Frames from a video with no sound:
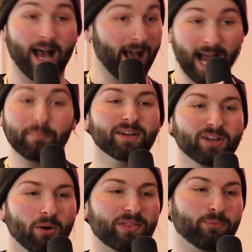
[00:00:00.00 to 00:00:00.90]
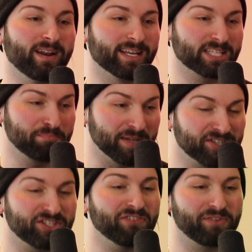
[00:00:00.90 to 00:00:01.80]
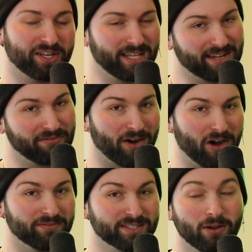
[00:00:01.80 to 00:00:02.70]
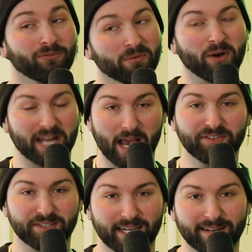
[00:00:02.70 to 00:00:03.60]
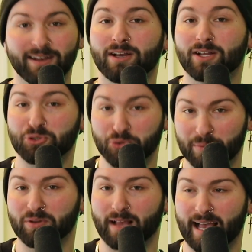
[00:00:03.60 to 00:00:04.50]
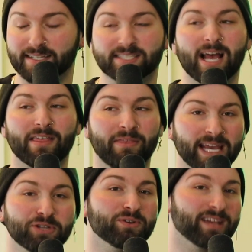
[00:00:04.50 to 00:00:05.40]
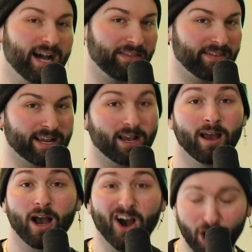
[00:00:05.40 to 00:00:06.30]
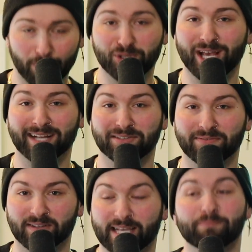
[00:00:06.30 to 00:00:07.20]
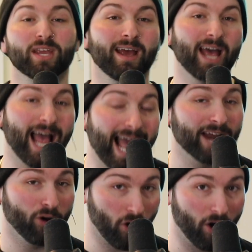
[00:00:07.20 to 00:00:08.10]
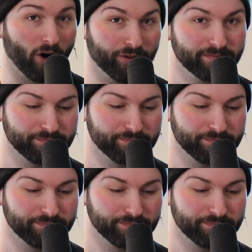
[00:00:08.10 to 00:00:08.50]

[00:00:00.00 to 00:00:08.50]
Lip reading: I'm going to go with when it specifically involves, from what I've seen, Triple X, they do not think objectively at all.